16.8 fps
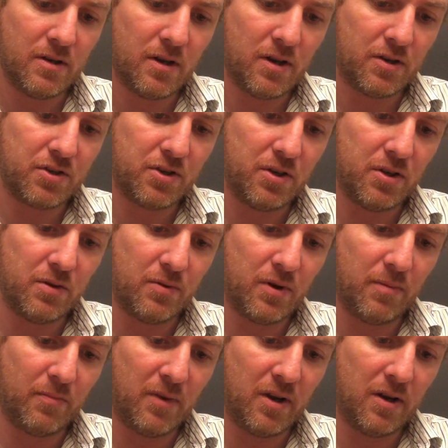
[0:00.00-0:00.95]
I'll show you what
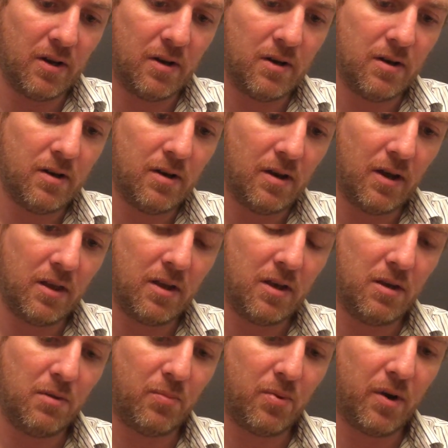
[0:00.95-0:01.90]
I mean. I
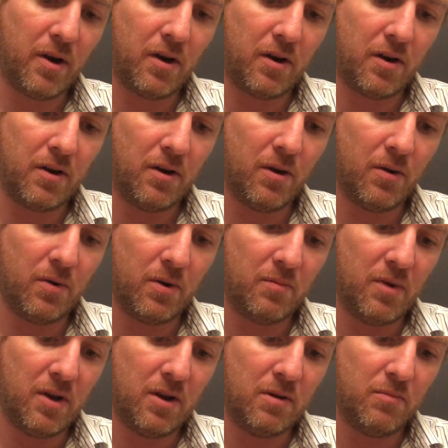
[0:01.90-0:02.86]
think you probably already know what I
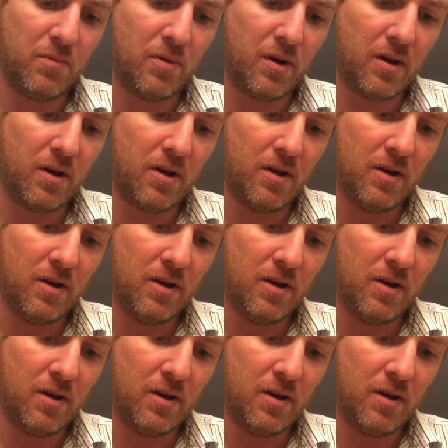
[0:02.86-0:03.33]
mean, but